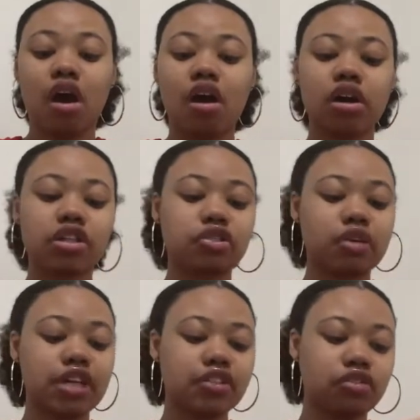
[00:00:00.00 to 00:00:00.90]
This one
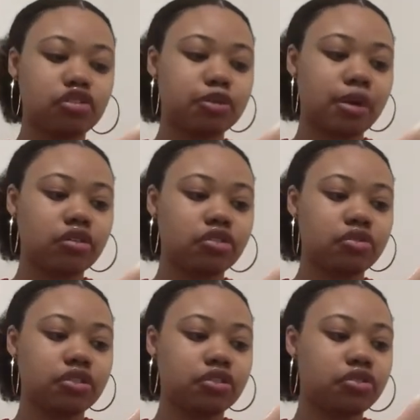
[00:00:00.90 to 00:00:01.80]
has a little sparkle to
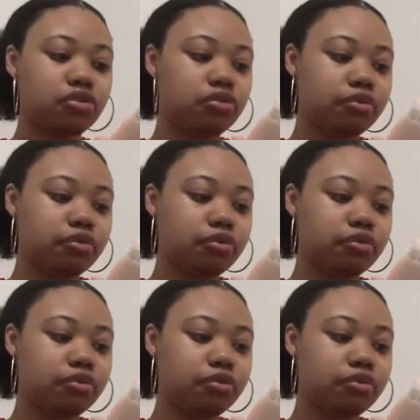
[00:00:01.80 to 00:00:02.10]
it too,